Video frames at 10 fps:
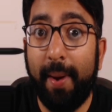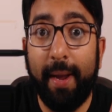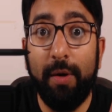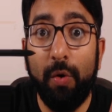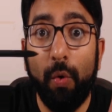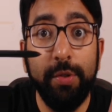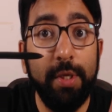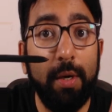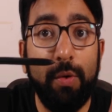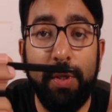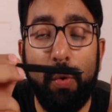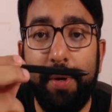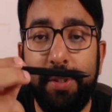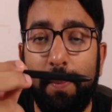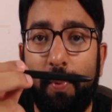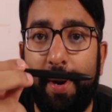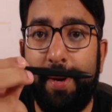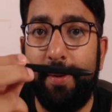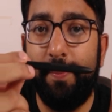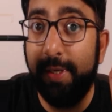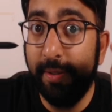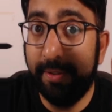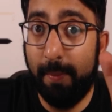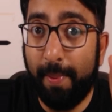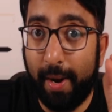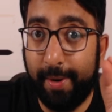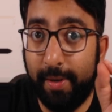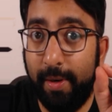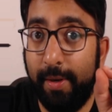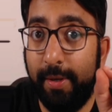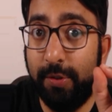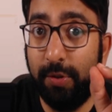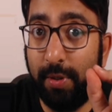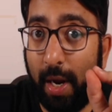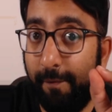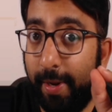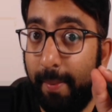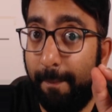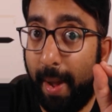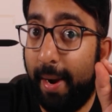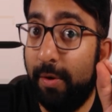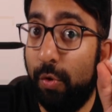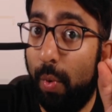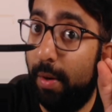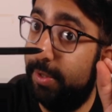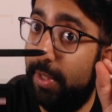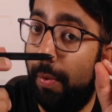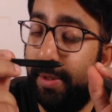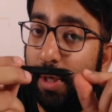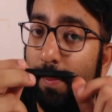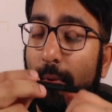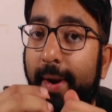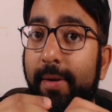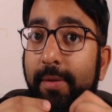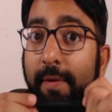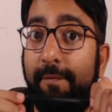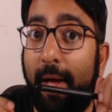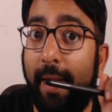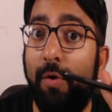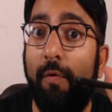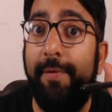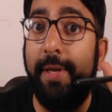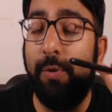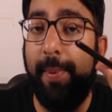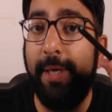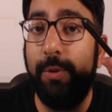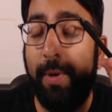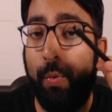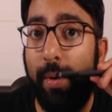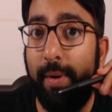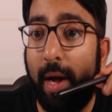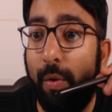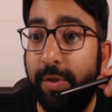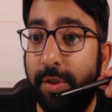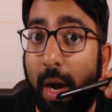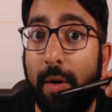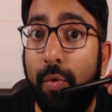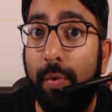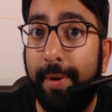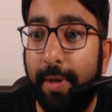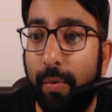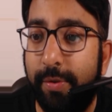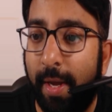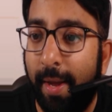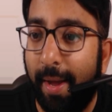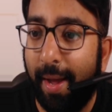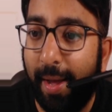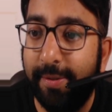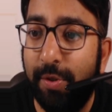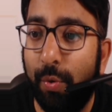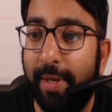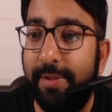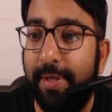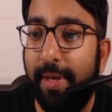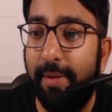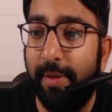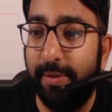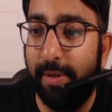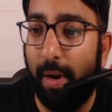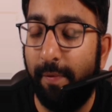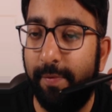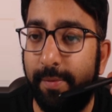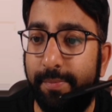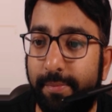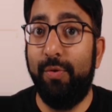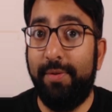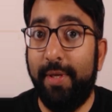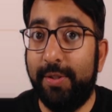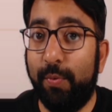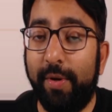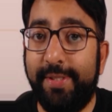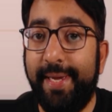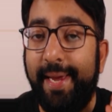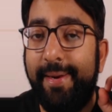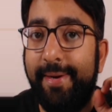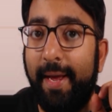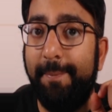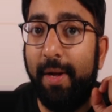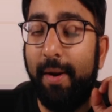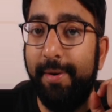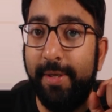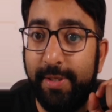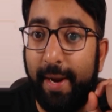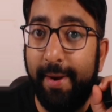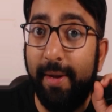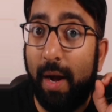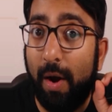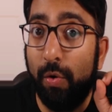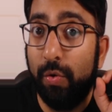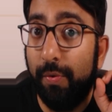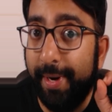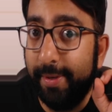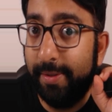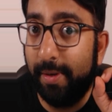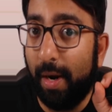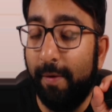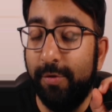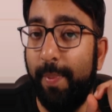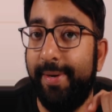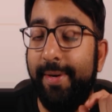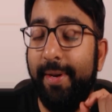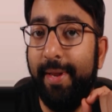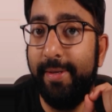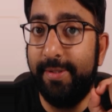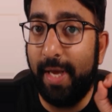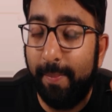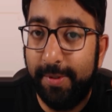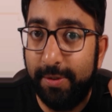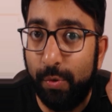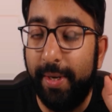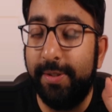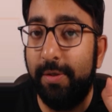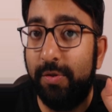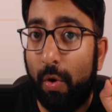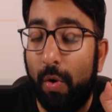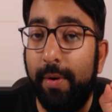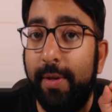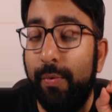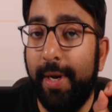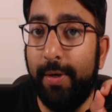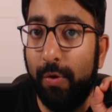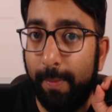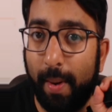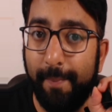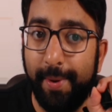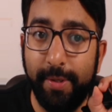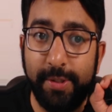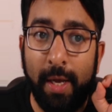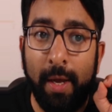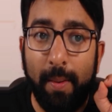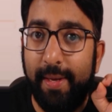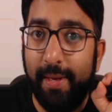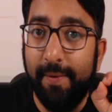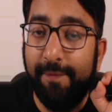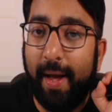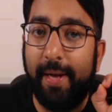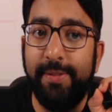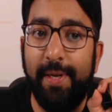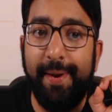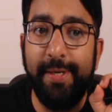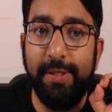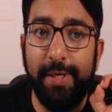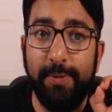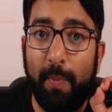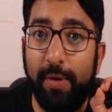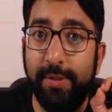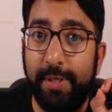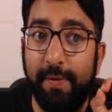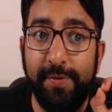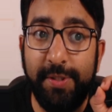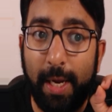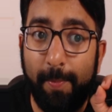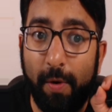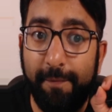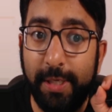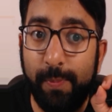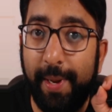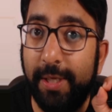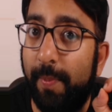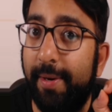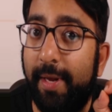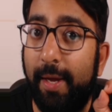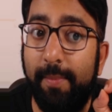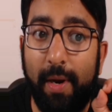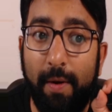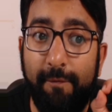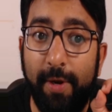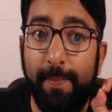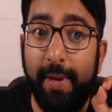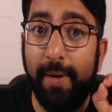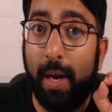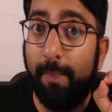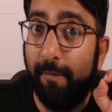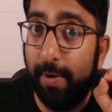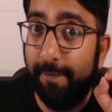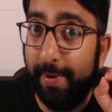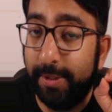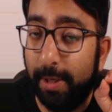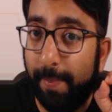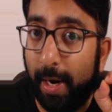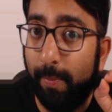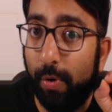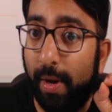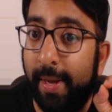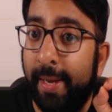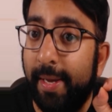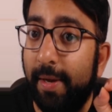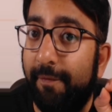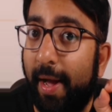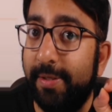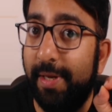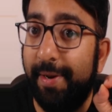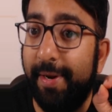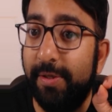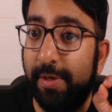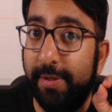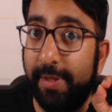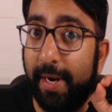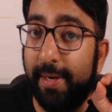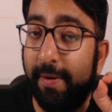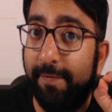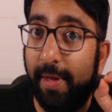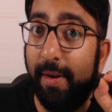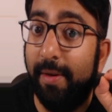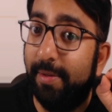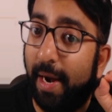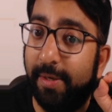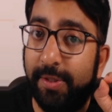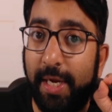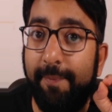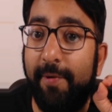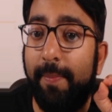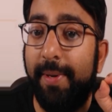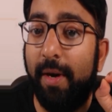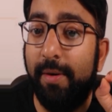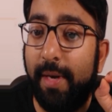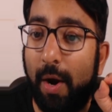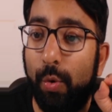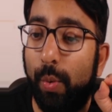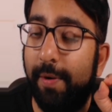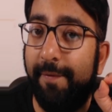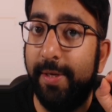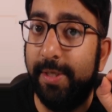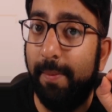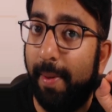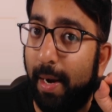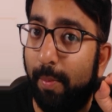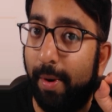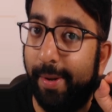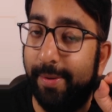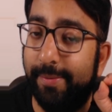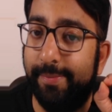back closer to the origin point. Since the particle is traveling back towards the origin point, the value of displacement will now start to reduce, as you can see in this graph. So this was the in-depth understanding how to read the graphs, but in an exam situations, all you need to remember is if acceleration is positive, shape of displacement time graph will be an upward facing parabola. If acceleration is negative, then that shape will be a downward facing parabola.